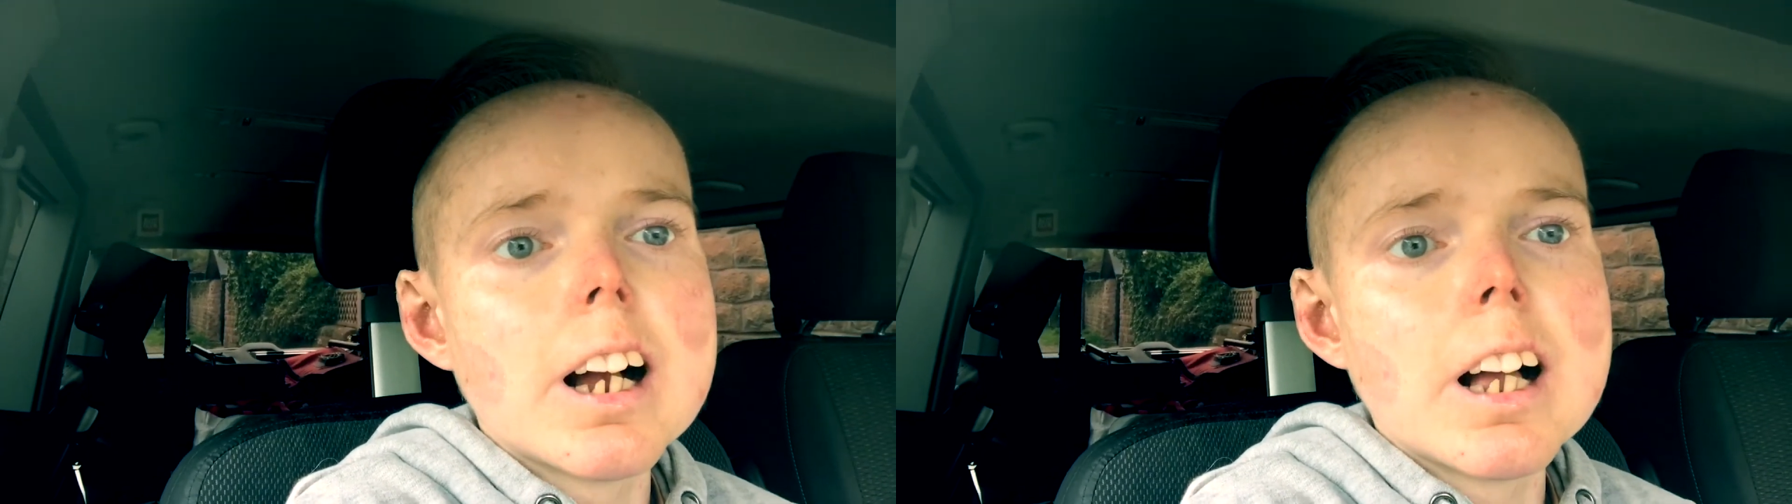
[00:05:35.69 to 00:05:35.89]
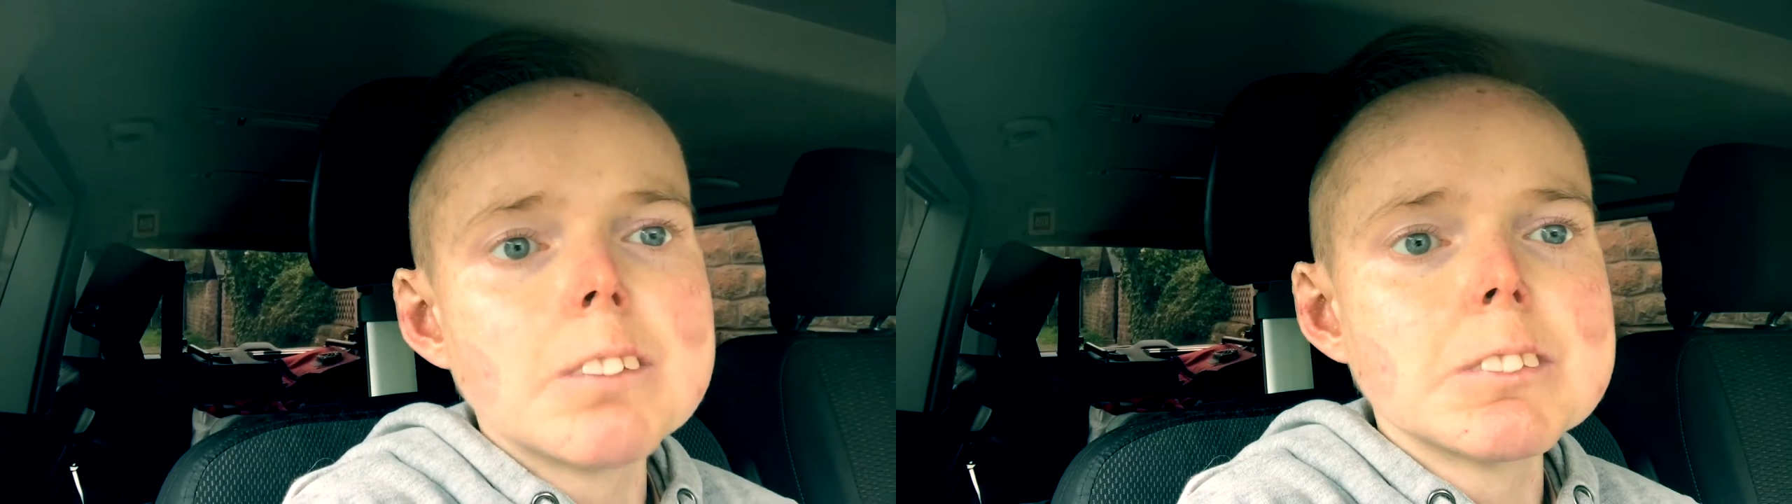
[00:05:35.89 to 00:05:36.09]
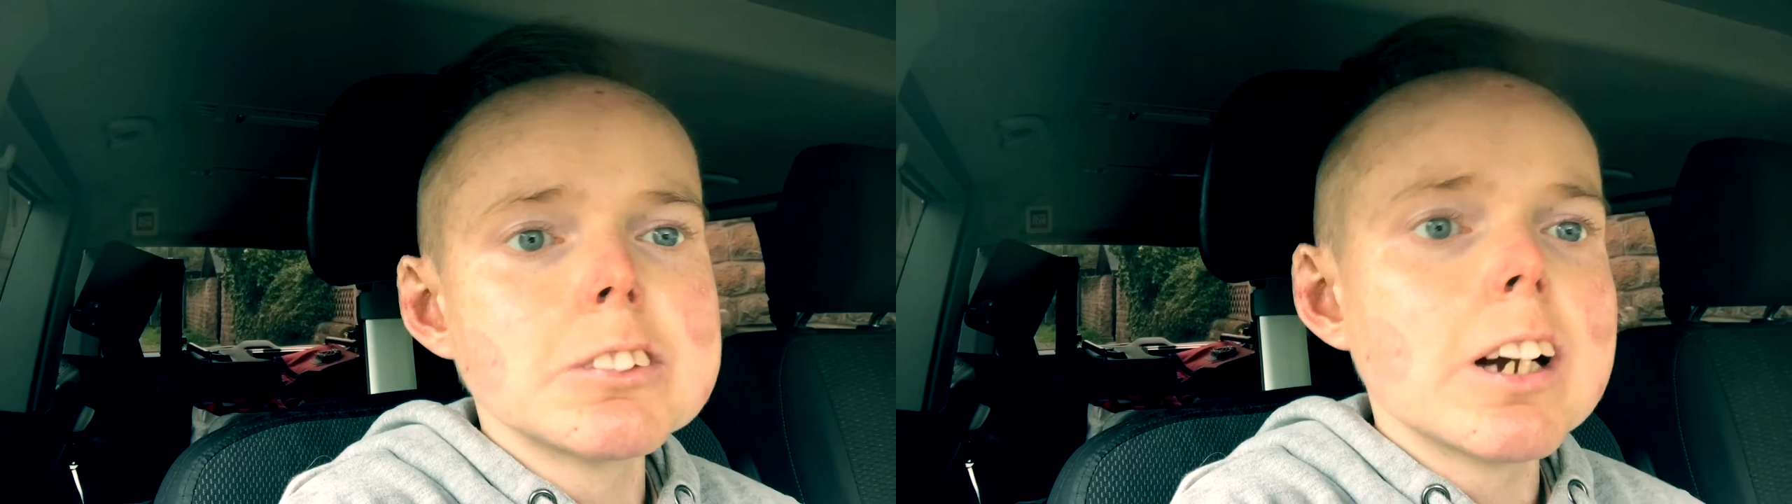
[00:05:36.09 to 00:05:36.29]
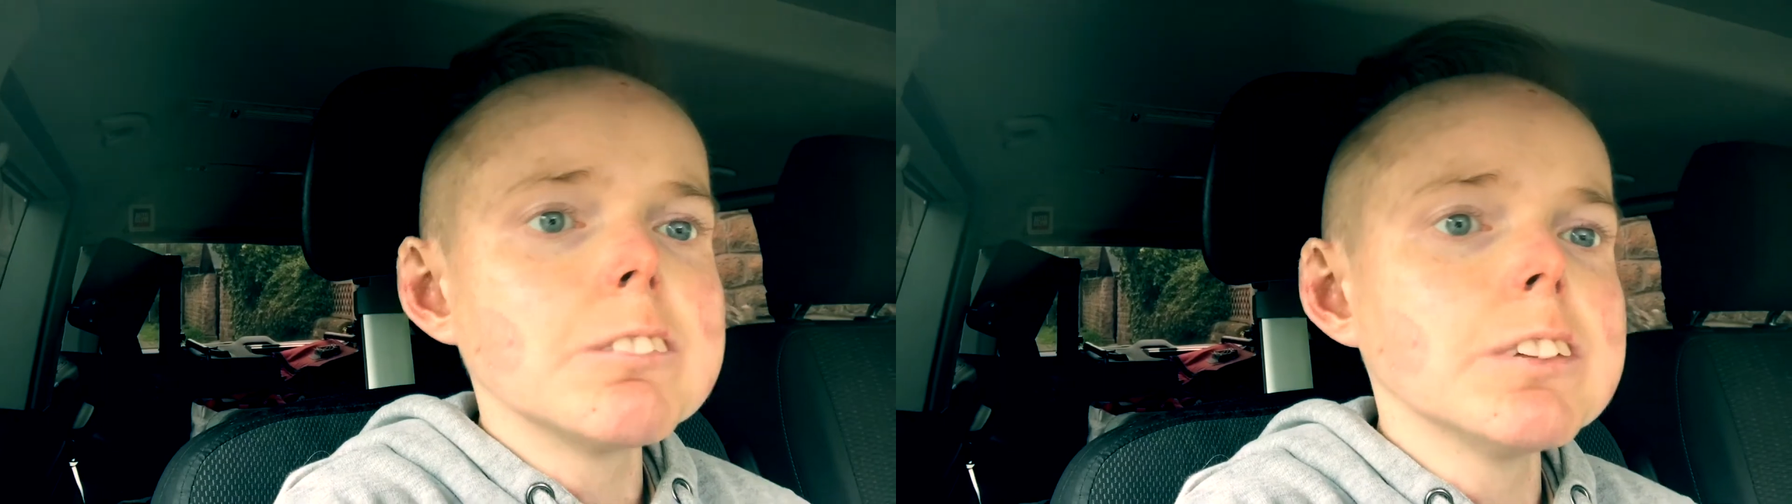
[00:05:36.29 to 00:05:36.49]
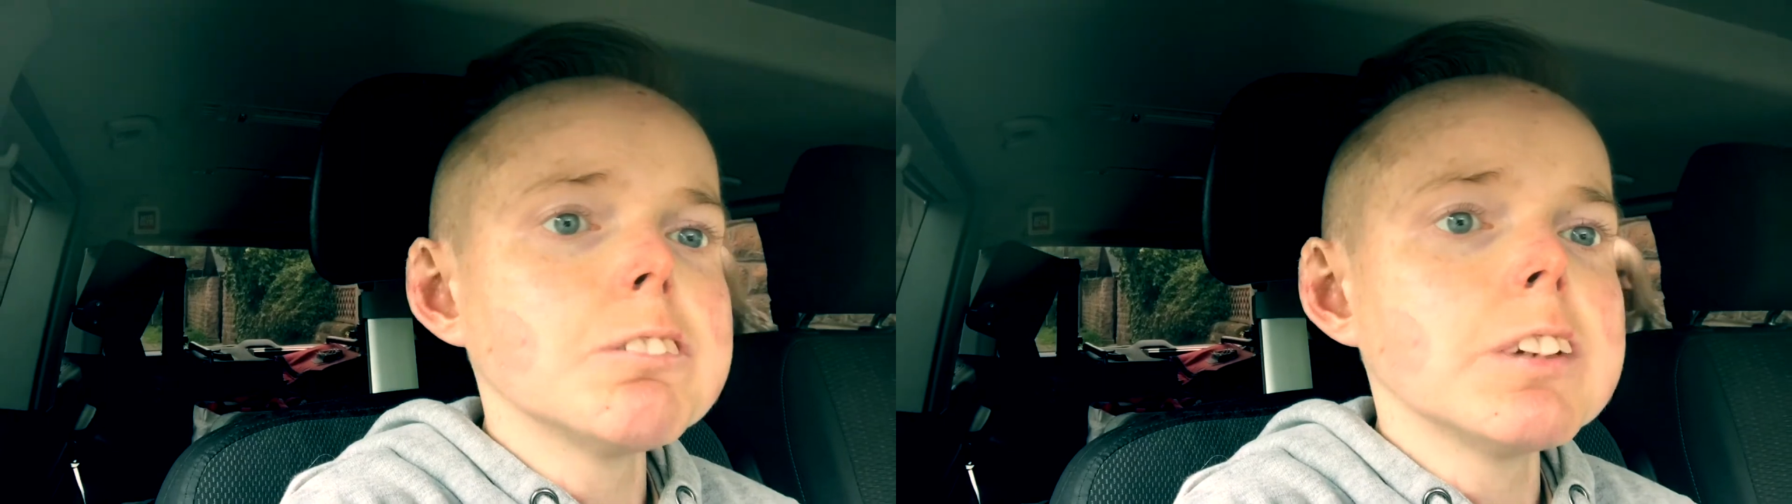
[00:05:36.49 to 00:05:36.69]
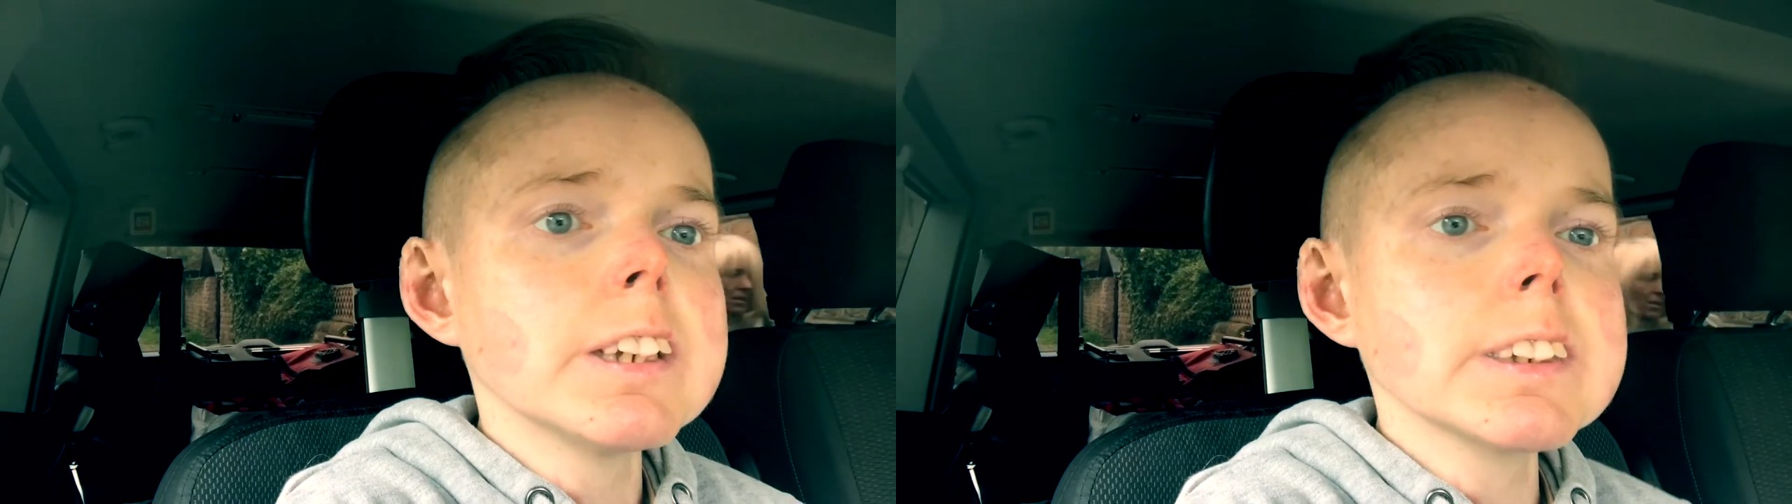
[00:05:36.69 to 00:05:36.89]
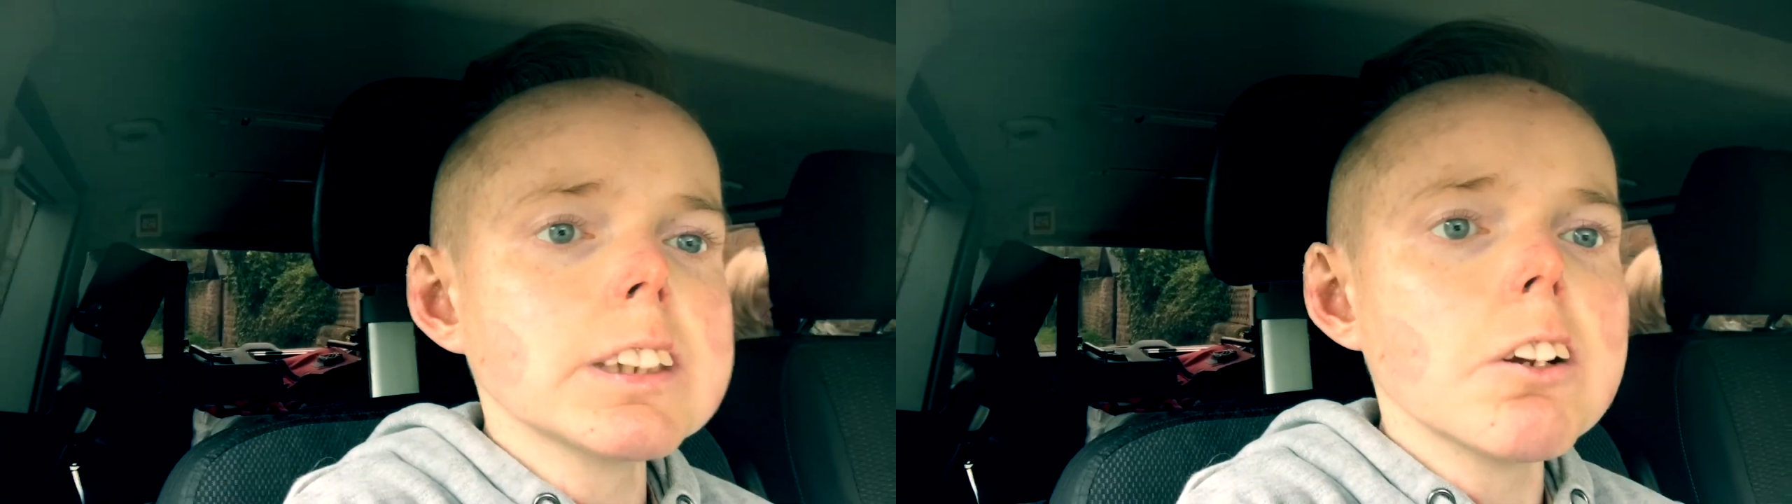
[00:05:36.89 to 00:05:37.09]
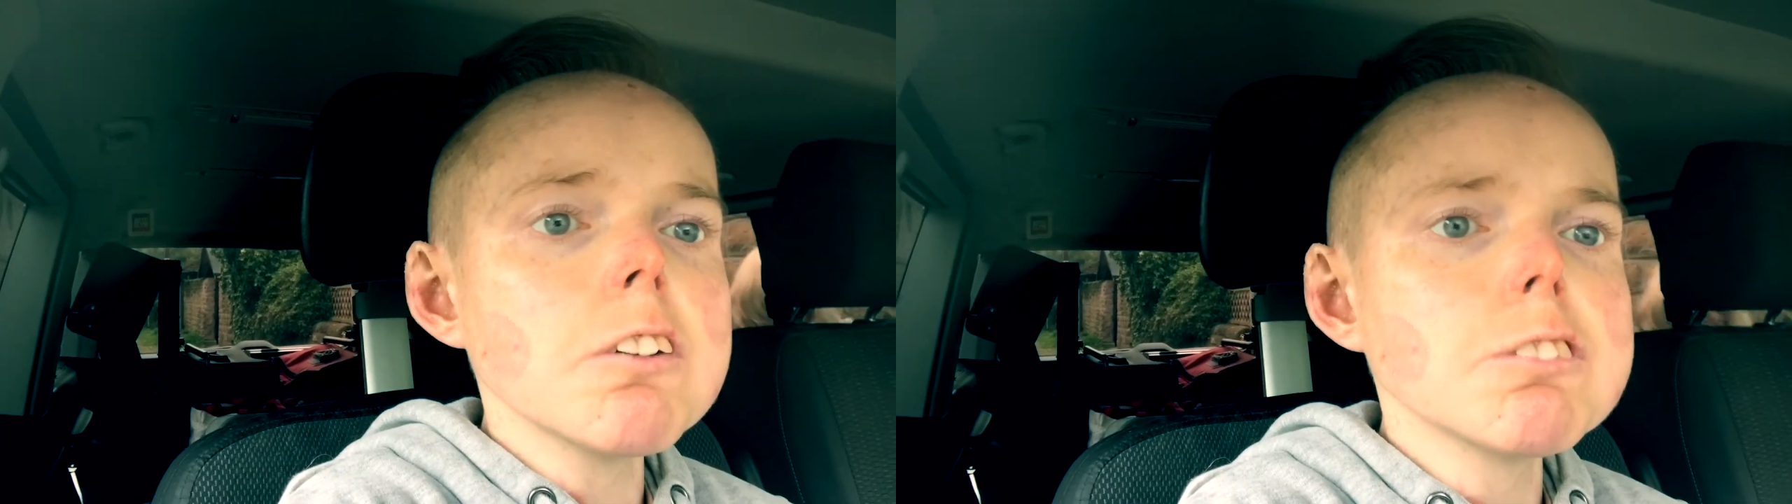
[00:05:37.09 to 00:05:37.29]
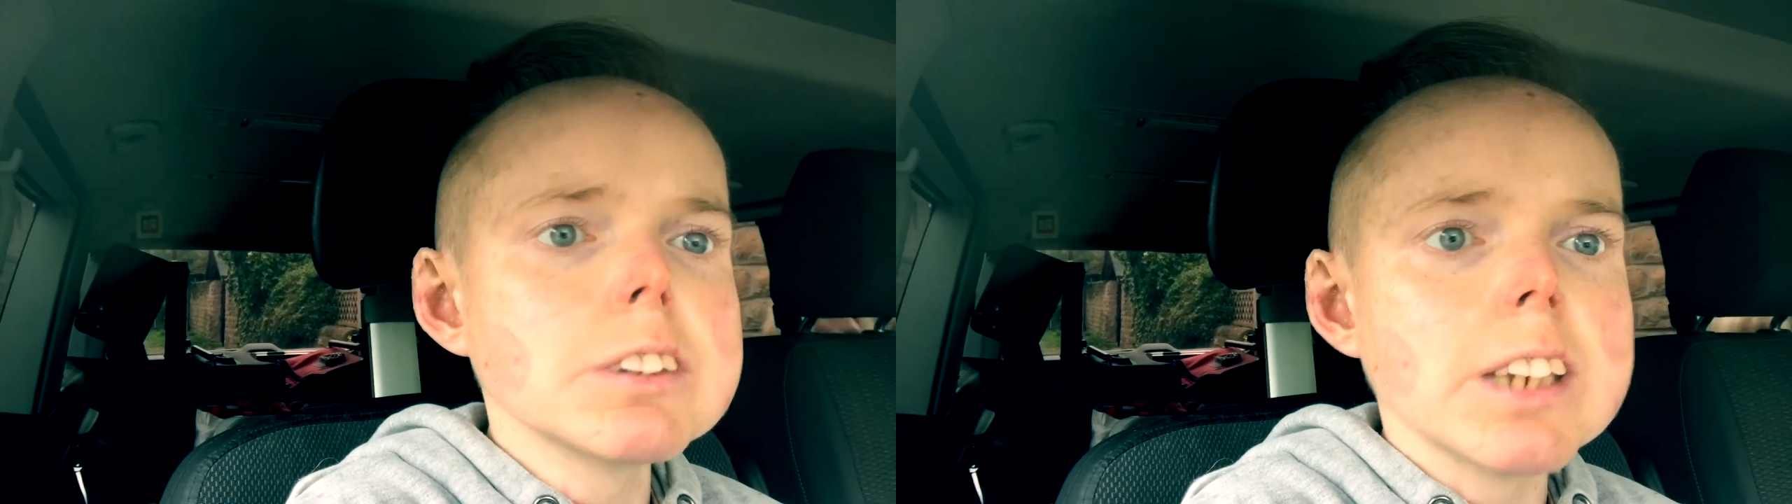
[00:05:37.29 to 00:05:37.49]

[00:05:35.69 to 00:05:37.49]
I'll be driving the first off,